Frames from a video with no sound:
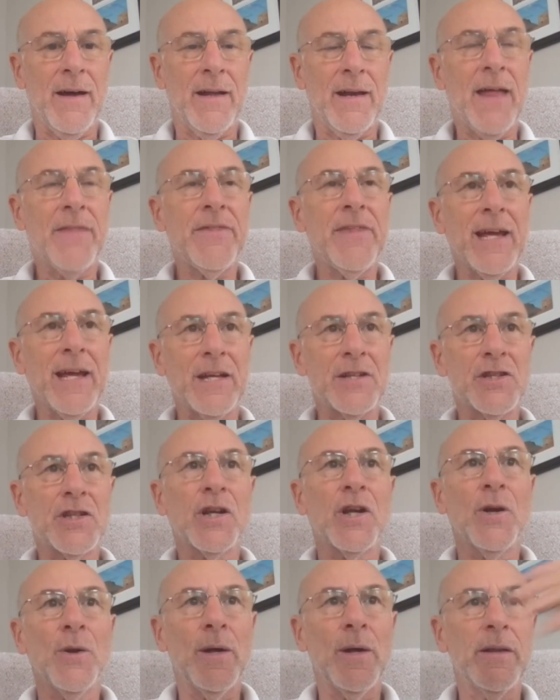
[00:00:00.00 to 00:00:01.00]
And I think it's
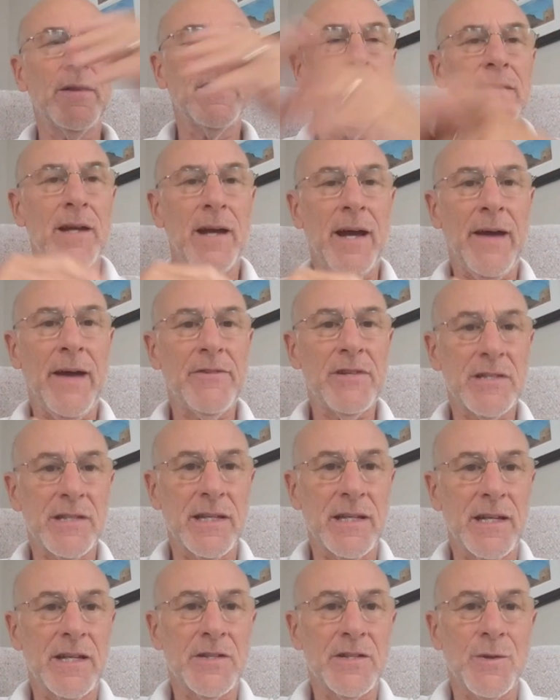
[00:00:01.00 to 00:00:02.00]
Curry that
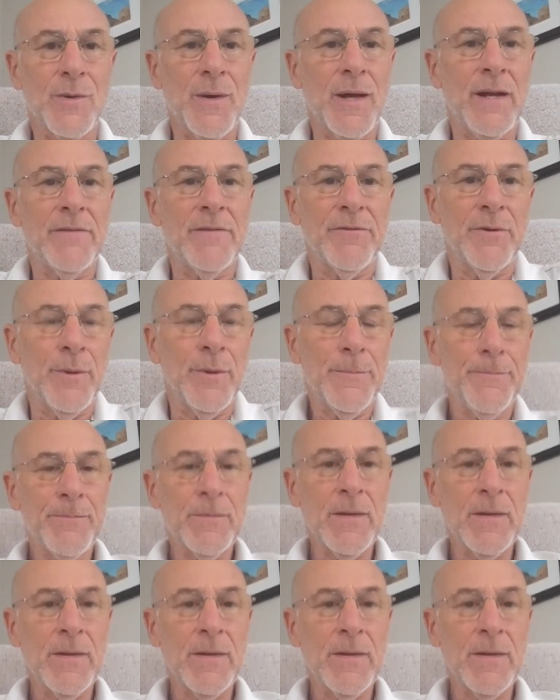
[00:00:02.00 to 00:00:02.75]
obviously gets credit for